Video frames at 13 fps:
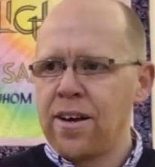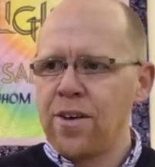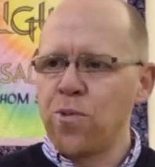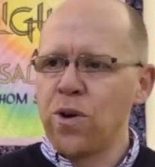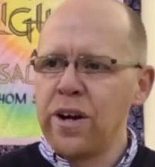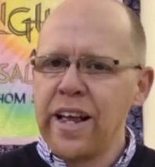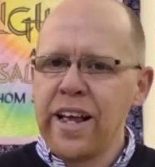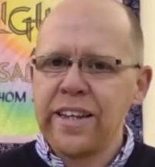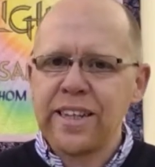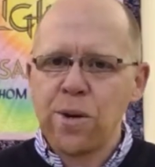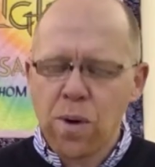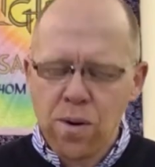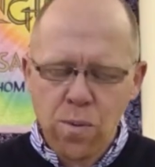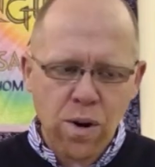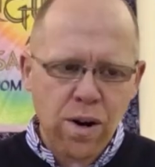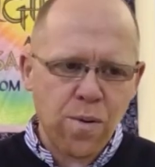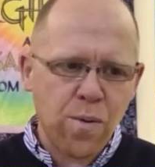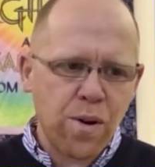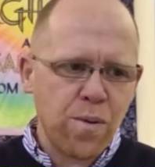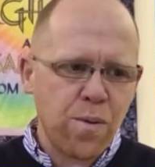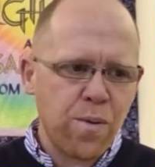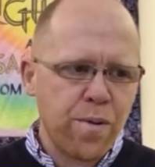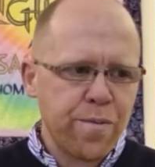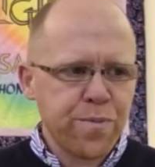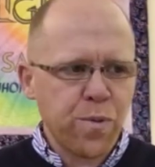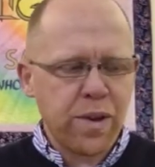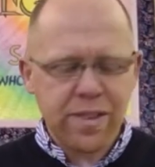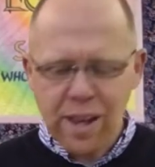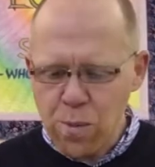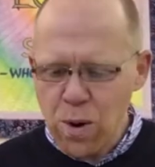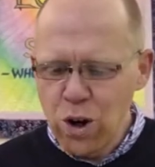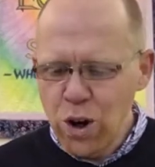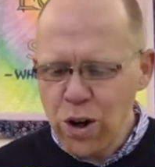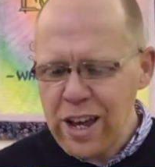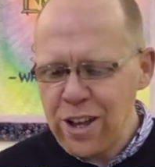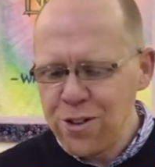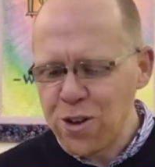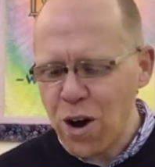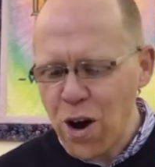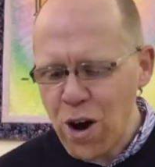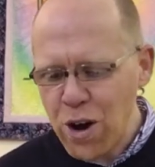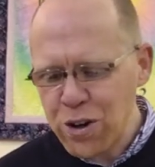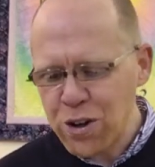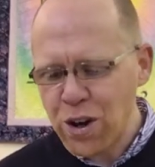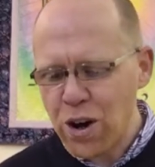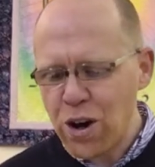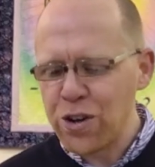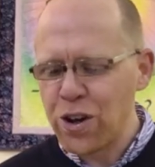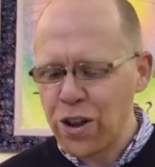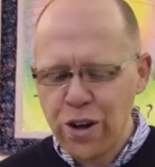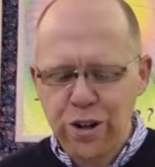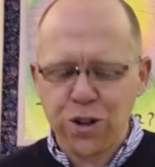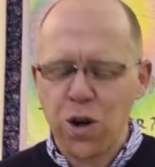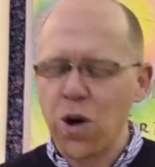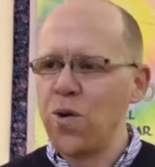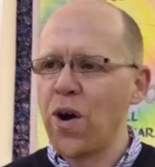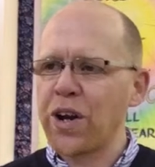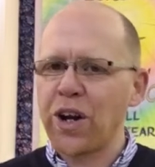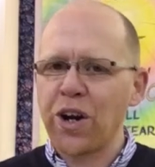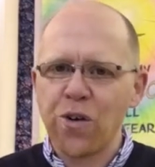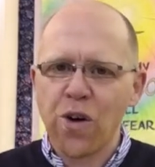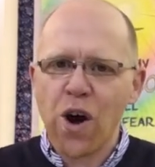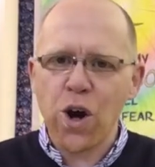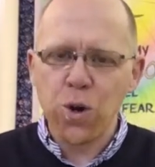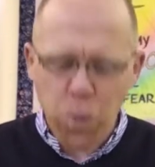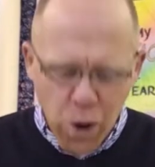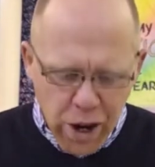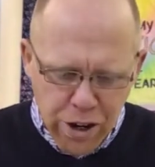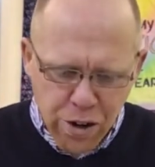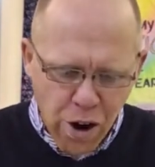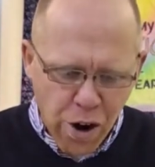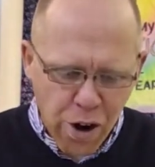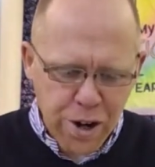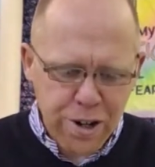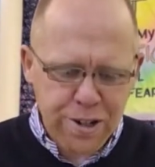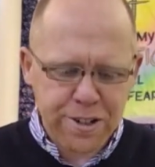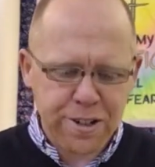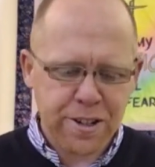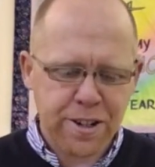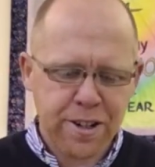If we're lazy, we think we're looking down on others who are running around working hard.